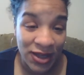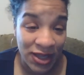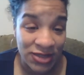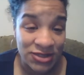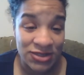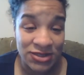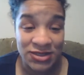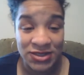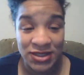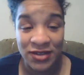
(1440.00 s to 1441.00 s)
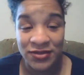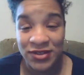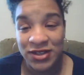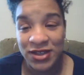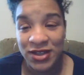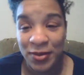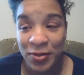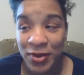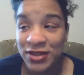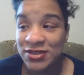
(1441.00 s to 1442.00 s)
consciousness and everything. I
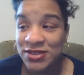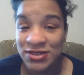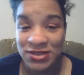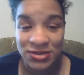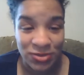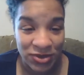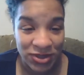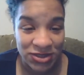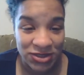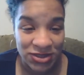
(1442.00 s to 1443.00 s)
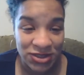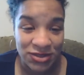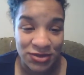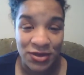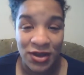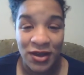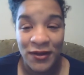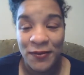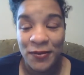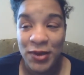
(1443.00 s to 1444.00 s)
probably text her some crazy shit too,
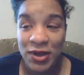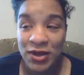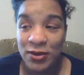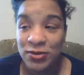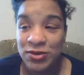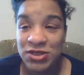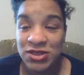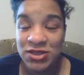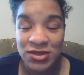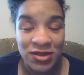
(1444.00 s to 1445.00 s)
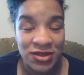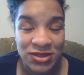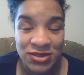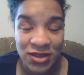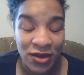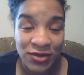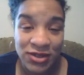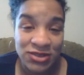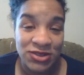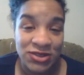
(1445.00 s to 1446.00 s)
but she is
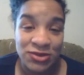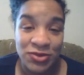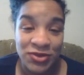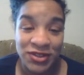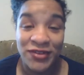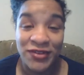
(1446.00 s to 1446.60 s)
always so supportive.